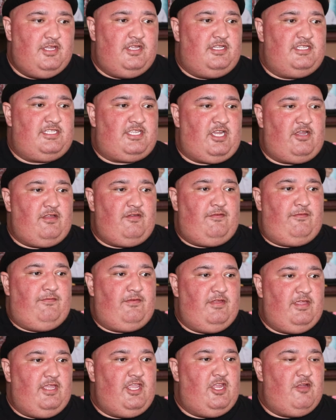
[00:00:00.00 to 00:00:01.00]
start
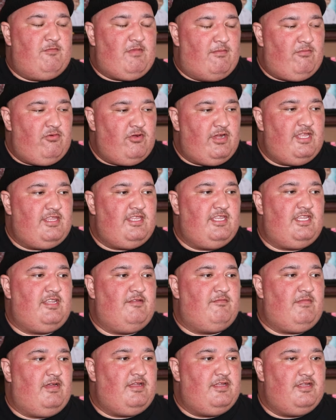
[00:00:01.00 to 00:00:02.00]
hearing my breathing
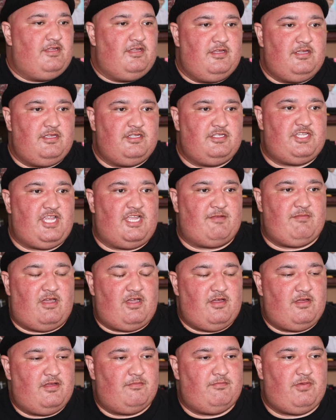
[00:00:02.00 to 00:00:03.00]
and check
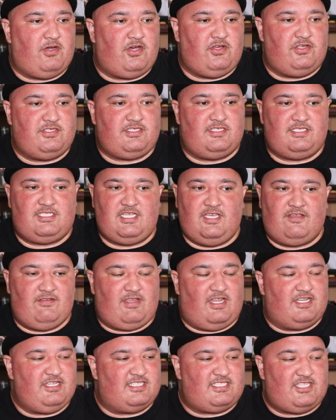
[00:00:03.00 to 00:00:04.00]
my pulse and stuff, and
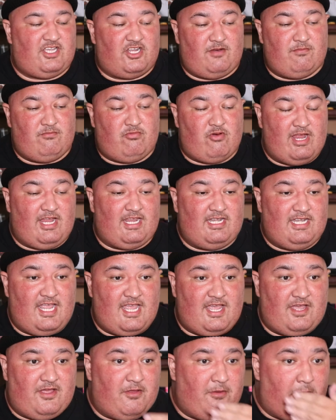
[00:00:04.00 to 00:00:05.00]
I just started breaking
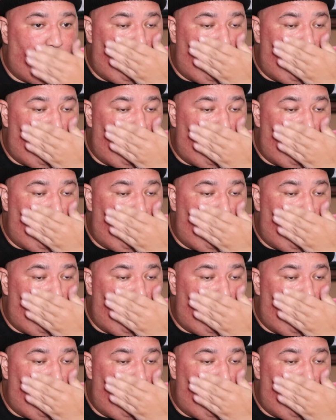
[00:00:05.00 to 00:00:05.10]
down.